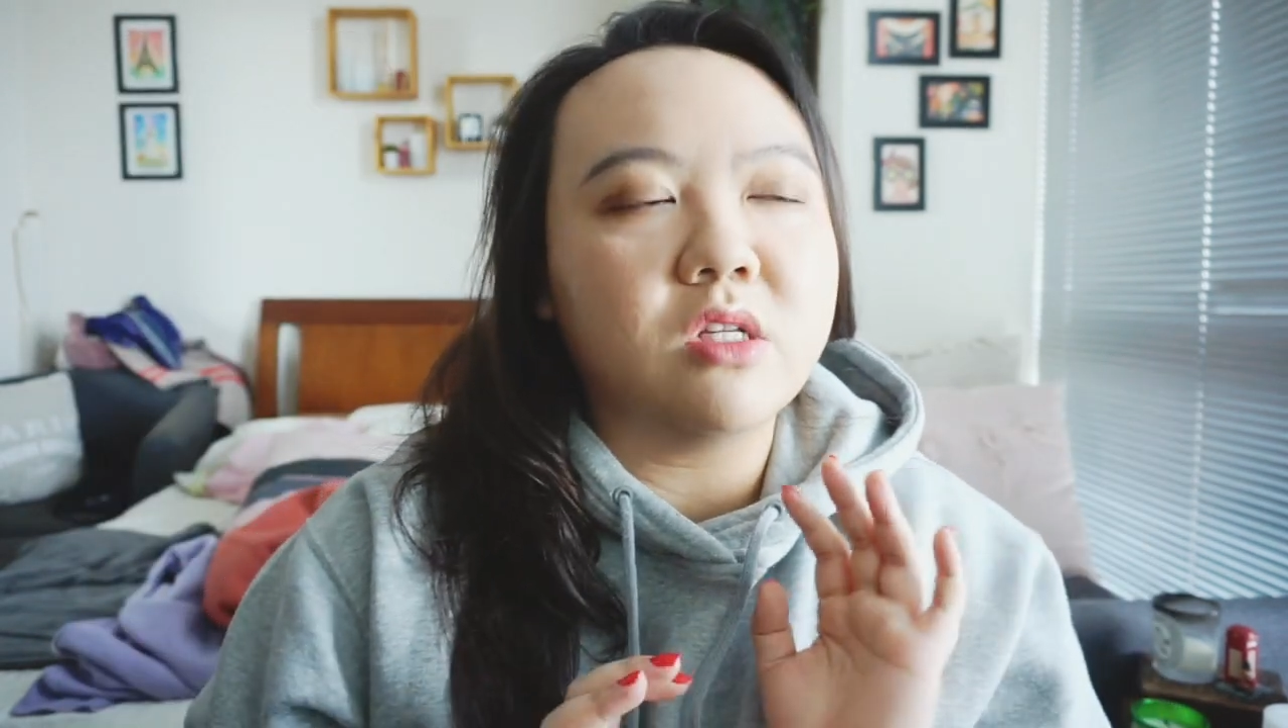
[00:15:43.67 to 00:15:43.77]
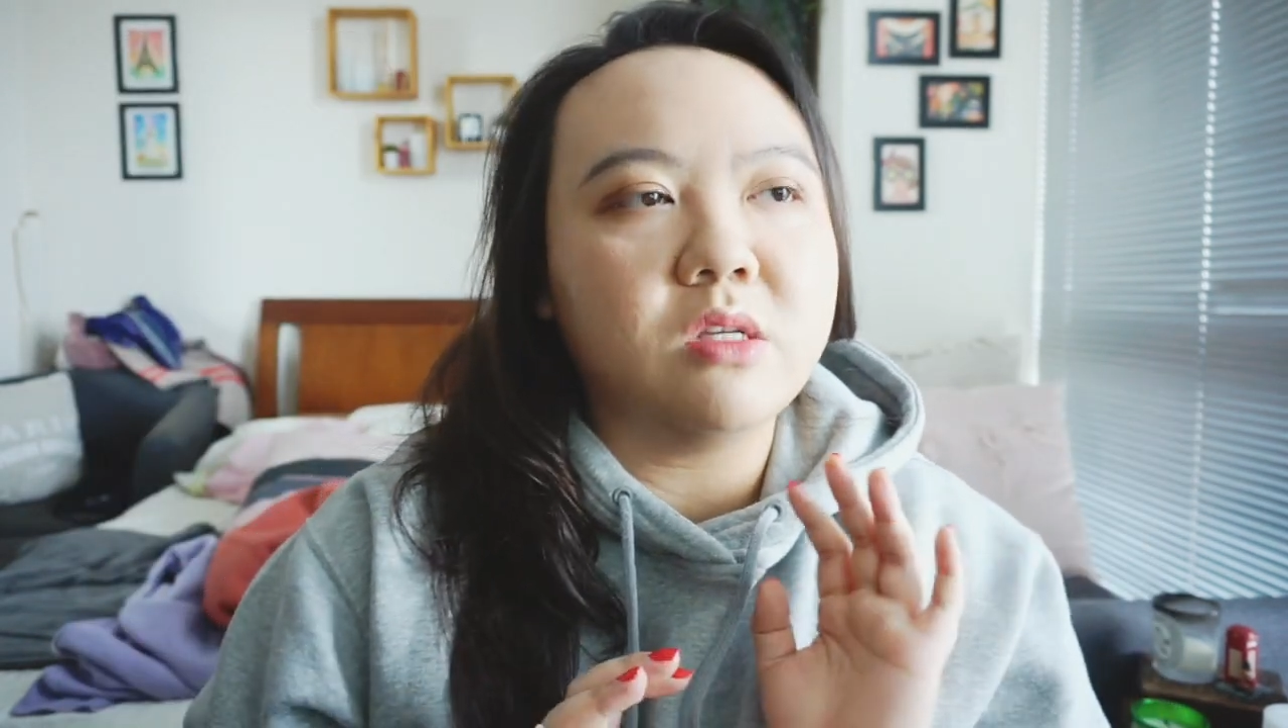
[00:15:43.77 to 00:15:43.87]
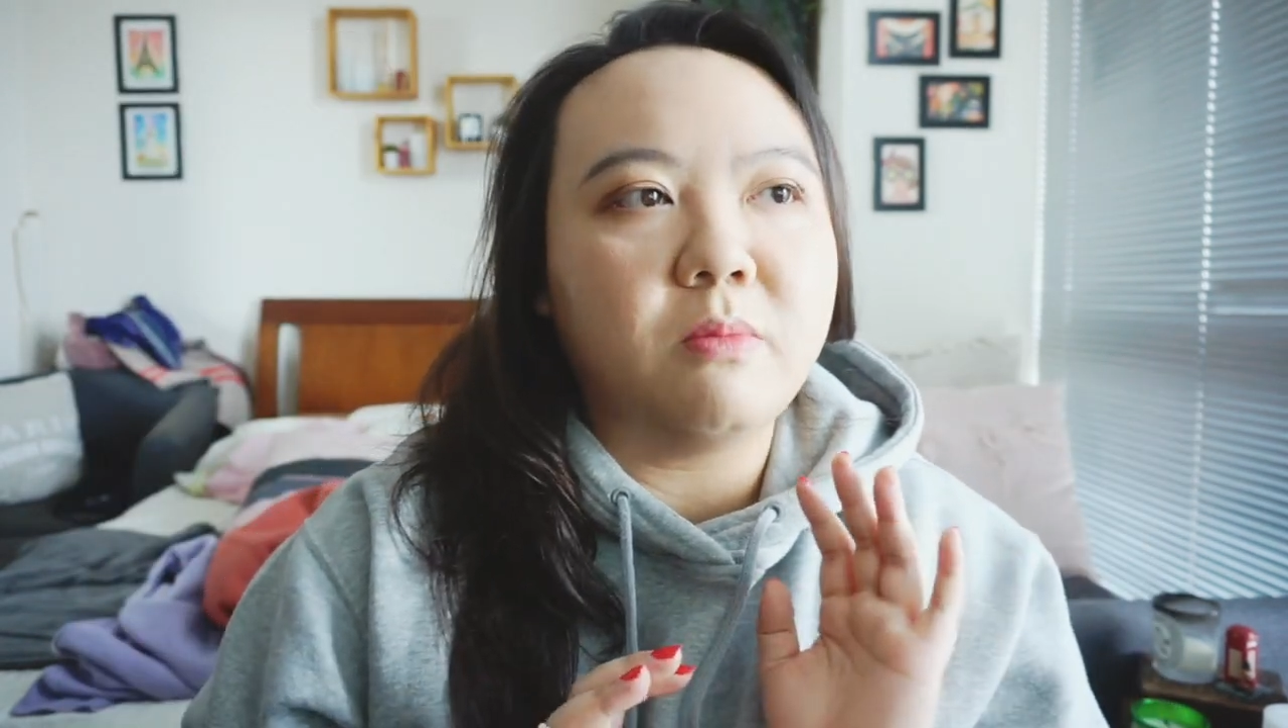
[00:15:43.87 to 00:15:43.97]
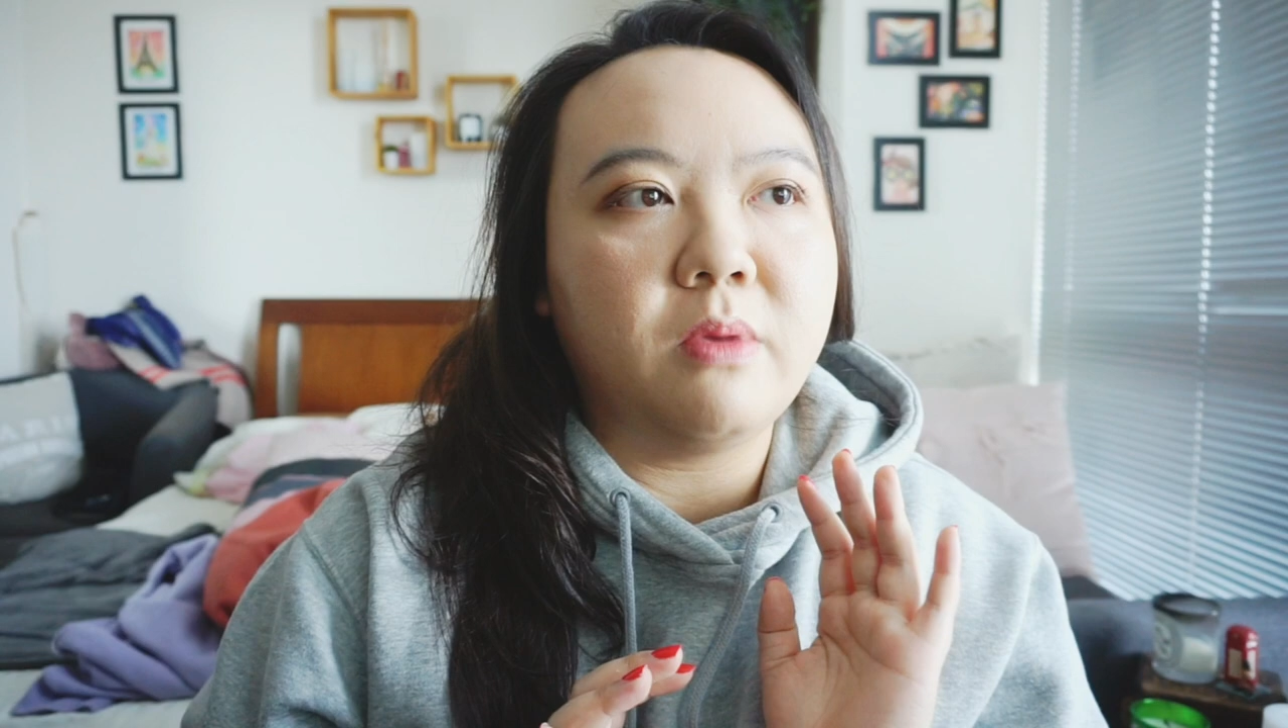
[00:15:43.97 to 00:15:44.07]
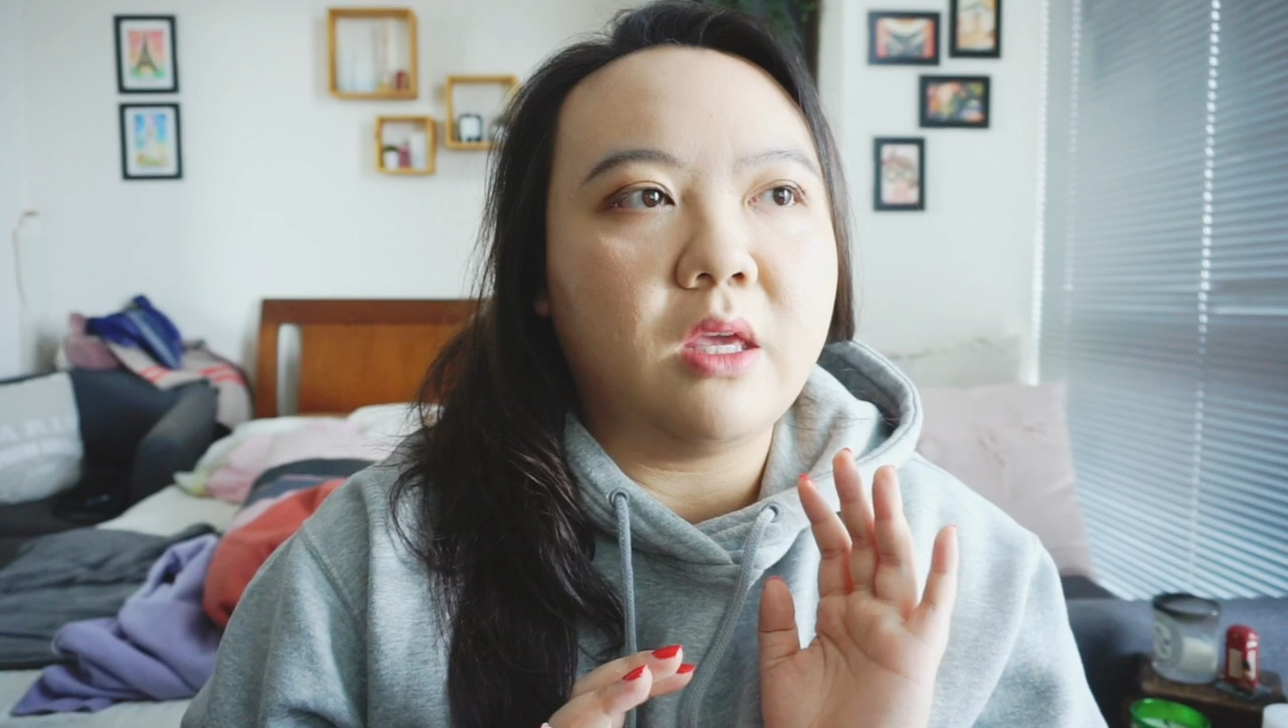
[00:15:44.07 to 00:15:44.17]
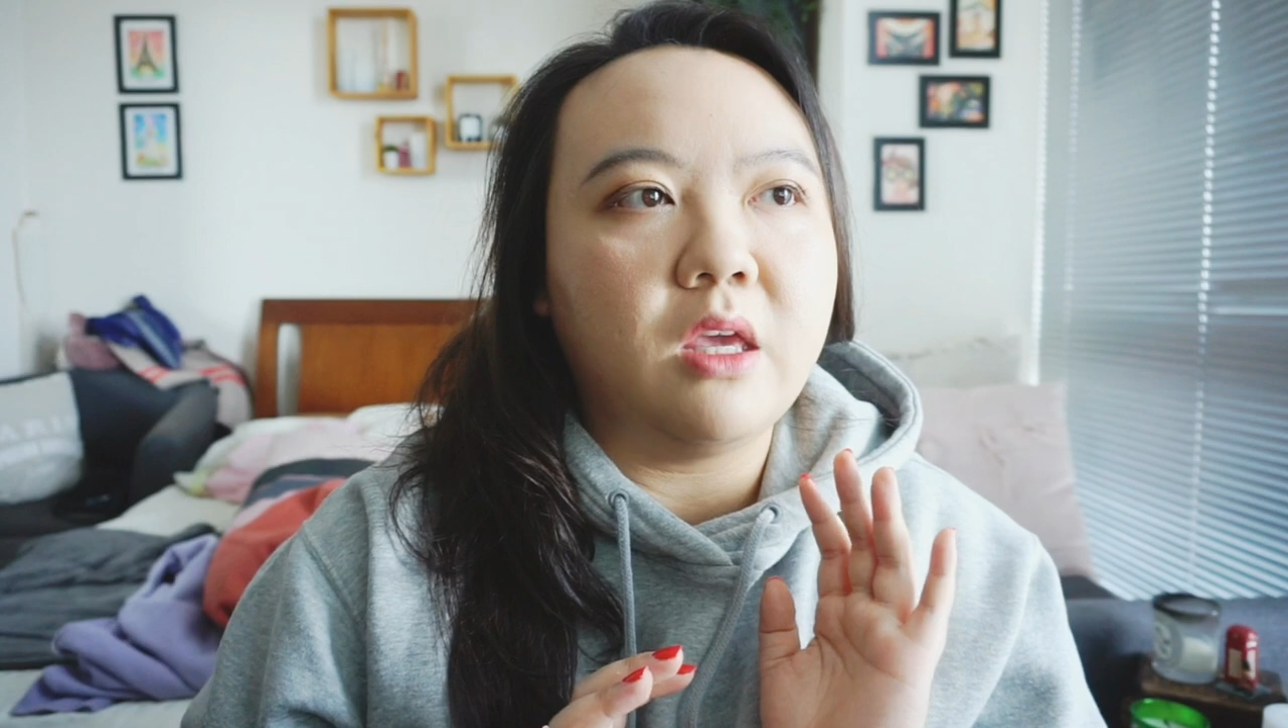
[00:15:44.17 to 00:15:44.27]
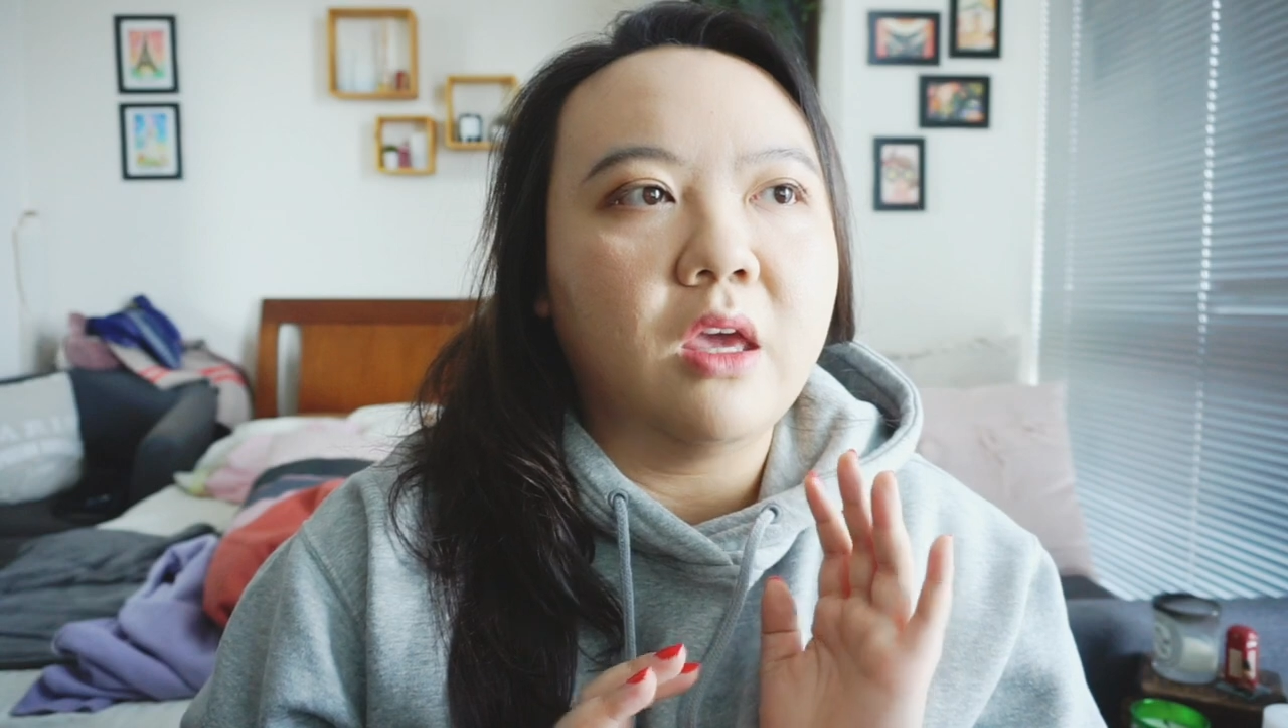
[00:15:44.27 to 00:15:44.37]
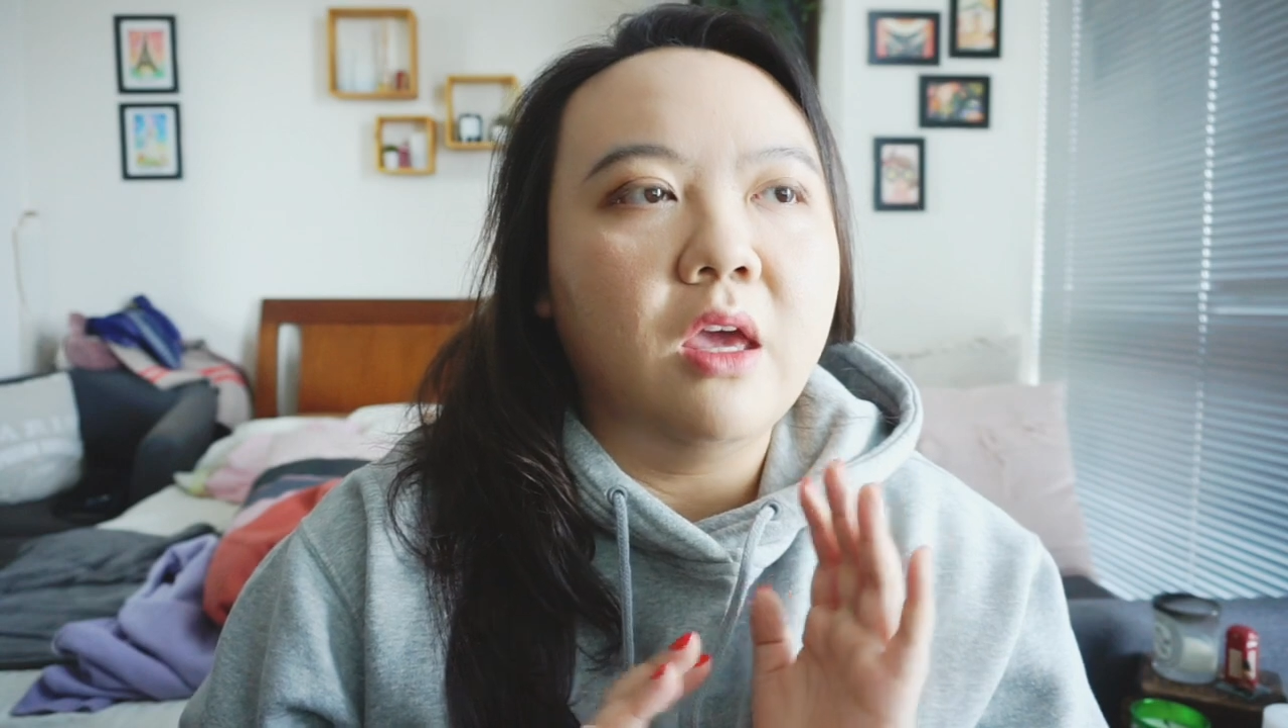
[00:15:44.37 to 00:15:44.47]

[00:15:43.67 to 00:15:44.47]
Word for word: to be